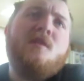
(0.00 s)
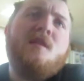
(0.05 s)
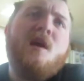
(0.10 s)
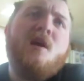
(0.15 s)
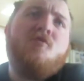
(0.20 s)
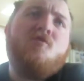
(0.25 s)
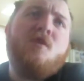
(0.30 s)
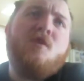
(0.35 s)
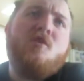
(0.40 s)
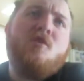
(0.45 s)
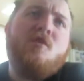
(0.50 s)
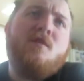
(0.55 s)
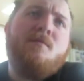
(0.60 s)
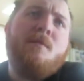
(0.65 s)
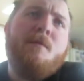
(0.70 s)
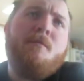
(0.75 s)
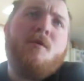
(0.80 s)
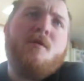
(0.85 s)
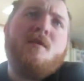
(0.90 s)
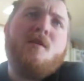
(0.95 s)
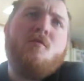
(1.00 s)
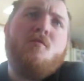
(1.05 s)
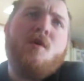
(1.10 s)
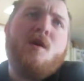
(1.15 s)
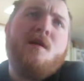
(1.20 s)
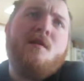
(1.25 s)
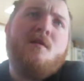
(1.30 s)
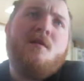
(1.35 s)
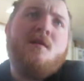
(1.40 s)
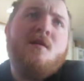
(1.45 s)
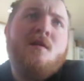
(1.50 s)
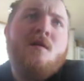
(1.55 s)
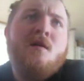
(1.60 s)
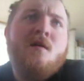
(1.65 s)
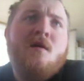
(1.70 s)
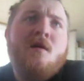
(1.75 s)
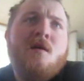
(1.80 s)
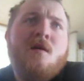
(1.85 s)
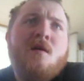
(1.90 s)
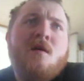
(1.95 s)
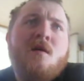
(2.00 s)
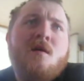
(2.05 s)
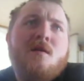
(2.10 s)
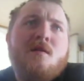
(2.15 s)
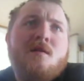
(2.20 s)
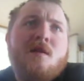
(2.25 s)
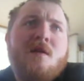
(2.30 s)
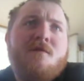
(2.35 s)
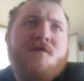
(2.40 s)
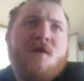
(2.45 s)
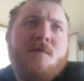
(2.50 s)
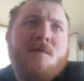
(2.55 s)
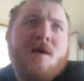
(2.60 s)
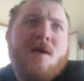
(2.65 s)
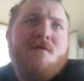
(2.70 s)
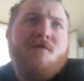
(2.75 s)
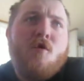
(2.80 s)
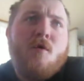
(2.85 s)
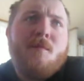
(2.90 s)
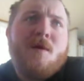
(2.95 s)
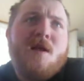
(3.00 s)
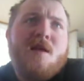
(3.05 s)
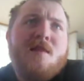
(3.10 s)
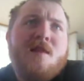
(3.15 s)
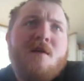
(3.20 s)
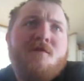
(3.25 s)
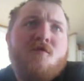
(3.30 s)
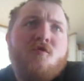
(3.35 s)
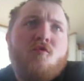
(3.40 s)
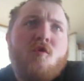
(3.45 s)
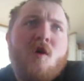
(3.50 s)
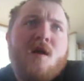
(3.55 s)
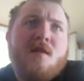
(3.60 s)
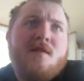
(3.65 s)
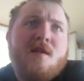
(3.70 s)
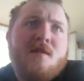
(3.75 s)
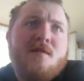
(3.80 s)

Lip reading: They also accused members of the real Lynn family of forming a death squad.